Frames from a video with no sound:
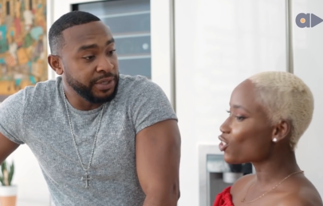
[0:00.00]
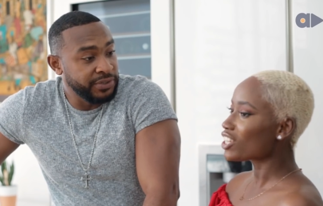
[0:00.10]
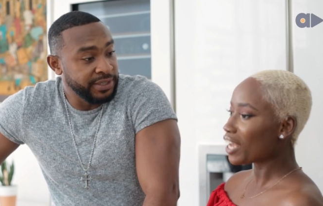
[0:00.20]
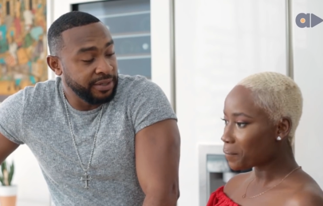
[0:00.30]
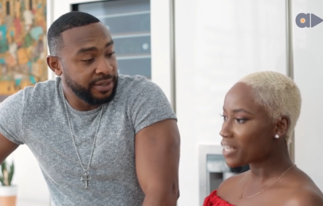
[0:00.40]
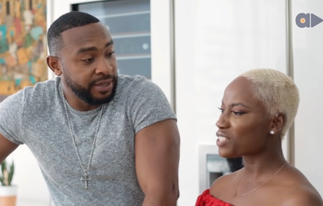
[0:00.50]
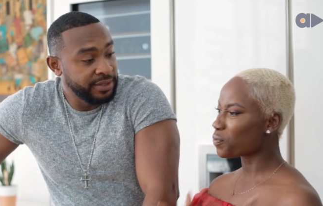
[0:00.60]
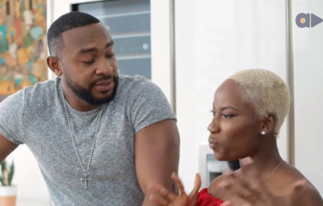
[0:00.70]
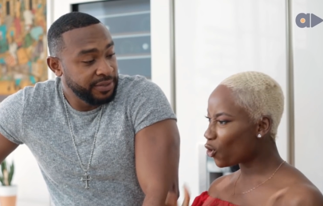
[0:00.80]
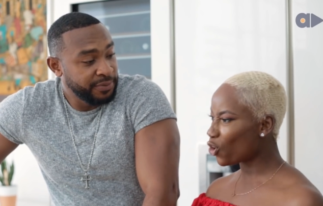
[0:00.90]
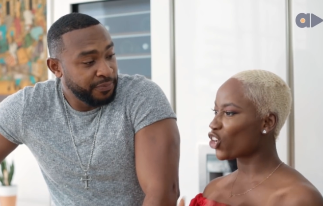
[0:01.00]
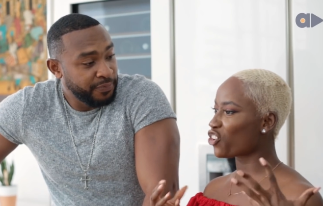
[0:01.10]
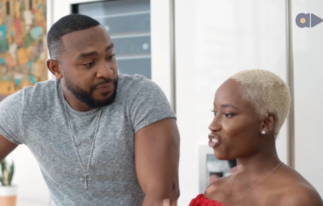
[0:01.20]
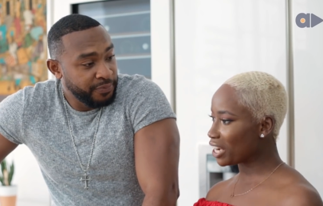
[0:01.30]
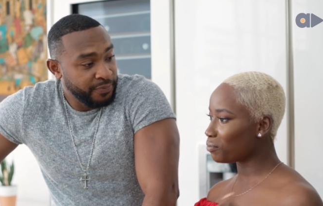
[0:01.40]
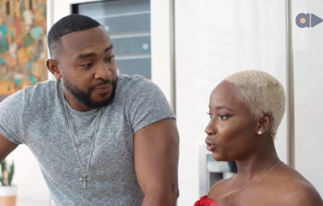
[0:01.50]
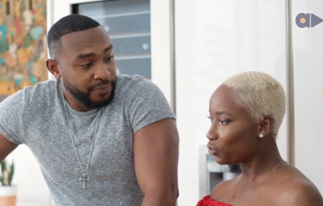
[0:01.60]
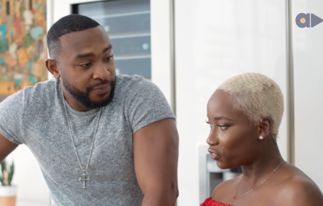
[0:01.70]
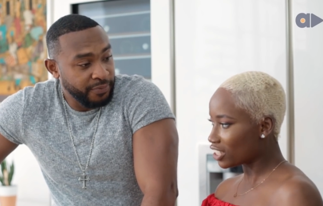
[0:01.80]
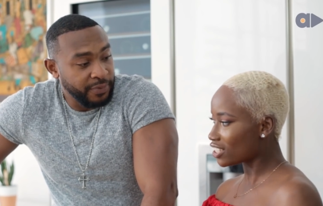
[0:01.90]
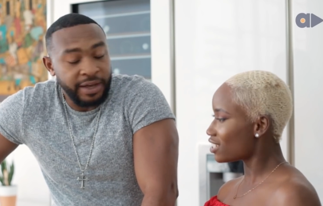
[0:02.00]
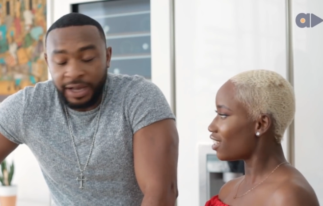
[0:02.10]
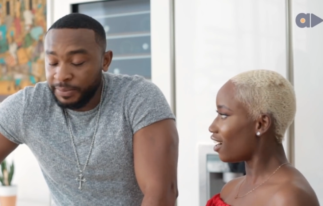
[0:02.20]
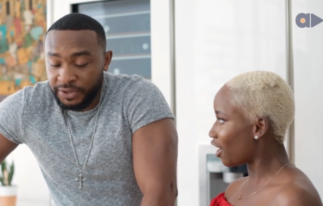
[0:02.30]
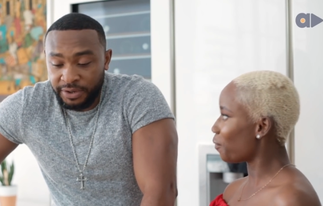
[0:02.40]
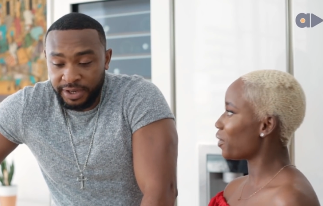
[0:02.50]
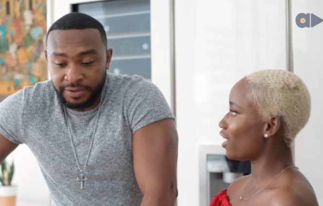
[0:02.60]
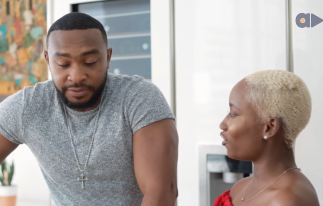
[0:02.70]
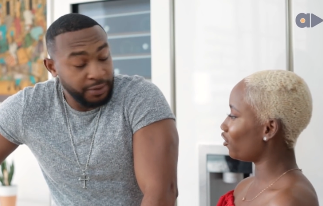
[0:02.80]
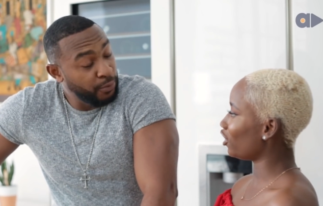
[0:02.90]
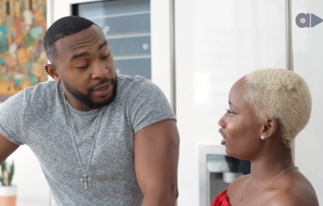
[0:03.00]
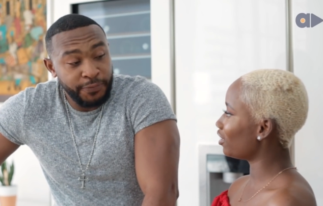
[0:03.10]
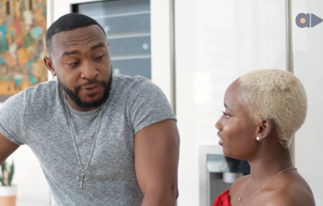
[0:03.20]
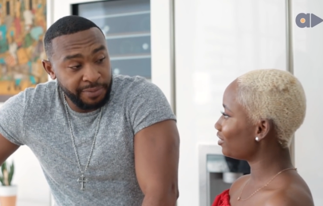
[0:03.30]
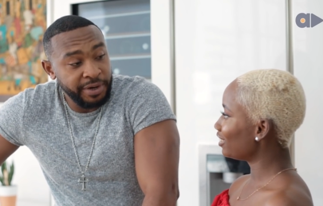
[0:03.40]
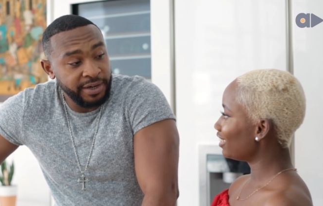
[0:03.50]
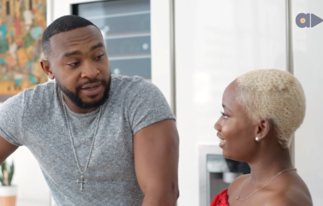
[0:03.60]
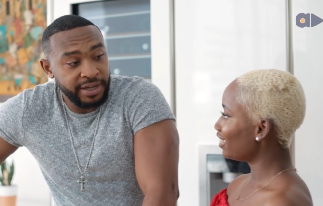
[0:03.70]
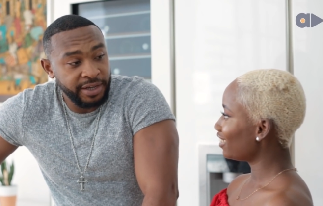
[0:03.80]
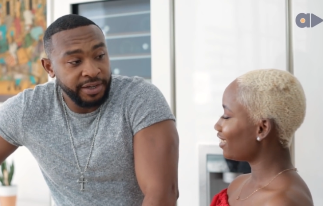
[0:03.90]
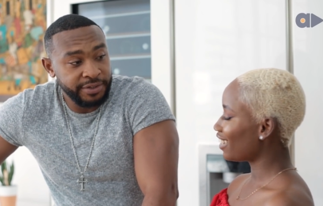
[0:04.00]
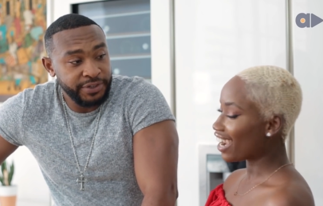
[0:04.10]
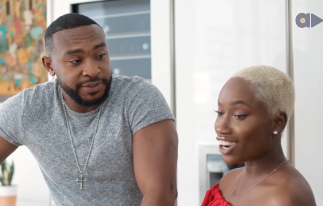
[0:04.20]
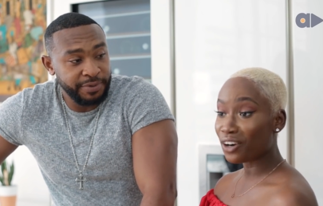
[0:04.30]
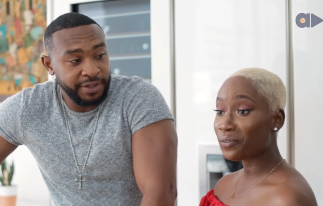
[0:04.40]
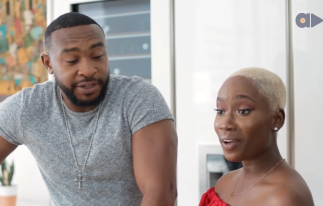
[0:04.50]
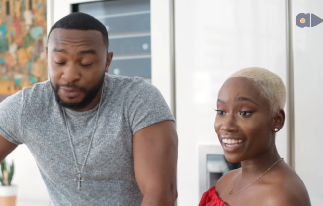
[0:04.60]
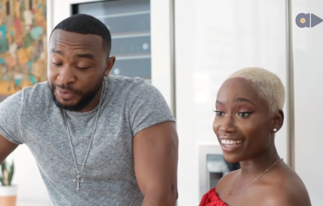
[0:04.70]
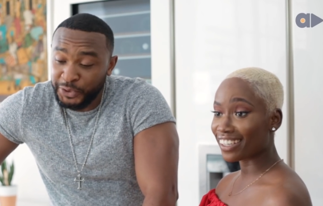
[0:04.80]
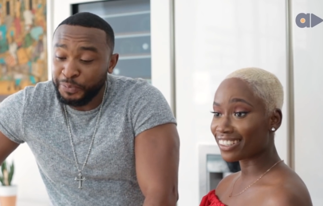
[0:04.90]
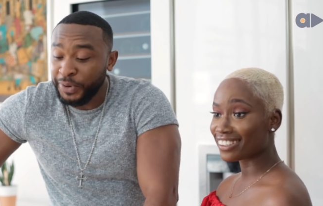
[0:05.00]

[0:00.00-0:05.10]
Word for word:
Speaker 1: more. So that
Speaker 2: means things. more great movies Absolutely. are coming out for Look you. Look out
Speaker 1: for the American King. I can't wait. You'll be so